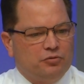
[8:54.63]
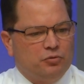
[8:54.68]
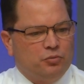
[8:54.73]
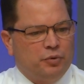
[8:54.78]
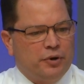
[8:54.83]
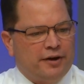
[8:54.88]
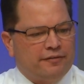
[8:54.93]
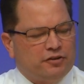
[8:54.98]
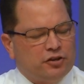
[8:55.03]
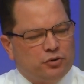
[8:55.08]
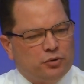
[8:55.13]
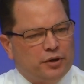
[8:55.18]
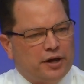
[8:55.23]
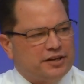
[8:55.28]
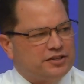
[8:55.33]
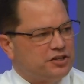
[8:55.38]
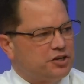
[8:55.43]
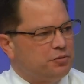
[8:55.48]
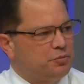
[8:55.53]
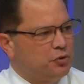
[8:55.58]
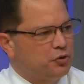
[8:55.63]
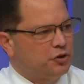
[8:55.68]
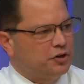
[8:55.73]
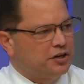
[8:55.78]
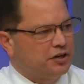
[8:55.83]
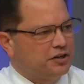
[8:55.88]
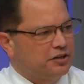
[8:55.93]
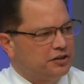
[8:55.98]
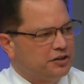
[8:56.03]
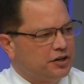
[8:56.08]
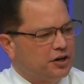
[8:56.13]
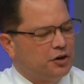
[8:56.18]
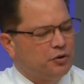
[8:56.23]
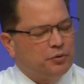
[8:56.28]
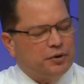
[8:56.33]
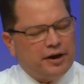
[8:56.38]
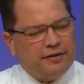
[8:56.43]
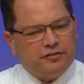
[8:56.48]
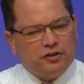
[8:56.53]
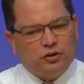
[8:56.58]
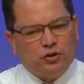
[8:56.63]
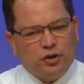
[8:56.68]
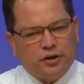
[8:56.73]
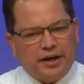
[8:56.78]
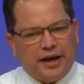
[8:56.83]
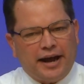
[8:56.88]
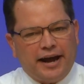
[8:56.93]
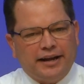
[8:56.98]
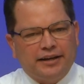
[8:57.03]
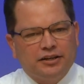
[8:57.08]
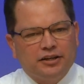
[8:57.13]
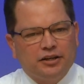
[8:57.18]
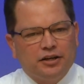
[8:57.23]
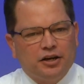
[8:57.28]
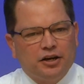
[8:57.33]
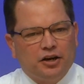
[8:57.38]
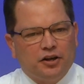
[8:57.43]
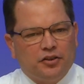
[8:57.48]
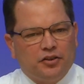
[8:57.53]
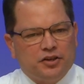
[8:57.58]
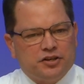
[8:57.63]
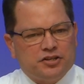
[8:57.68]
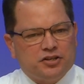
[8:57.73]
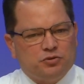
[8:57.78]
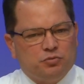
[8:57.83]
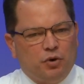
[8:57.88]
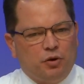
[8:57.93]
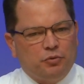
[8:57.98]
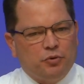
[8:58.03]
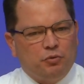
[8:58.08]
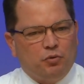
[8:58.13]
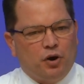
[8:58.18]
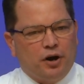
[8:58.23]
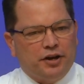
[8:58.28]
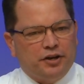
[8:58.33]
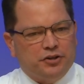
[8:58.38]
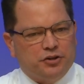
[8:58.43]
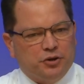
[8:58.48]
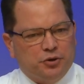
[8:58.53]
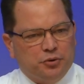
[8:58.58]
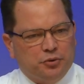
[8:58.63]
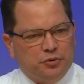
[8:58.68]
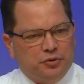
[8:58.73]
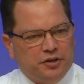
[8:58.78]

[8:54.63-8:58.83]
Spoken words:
we have to do that as a community. You know, we have to look at, this is what we want to do.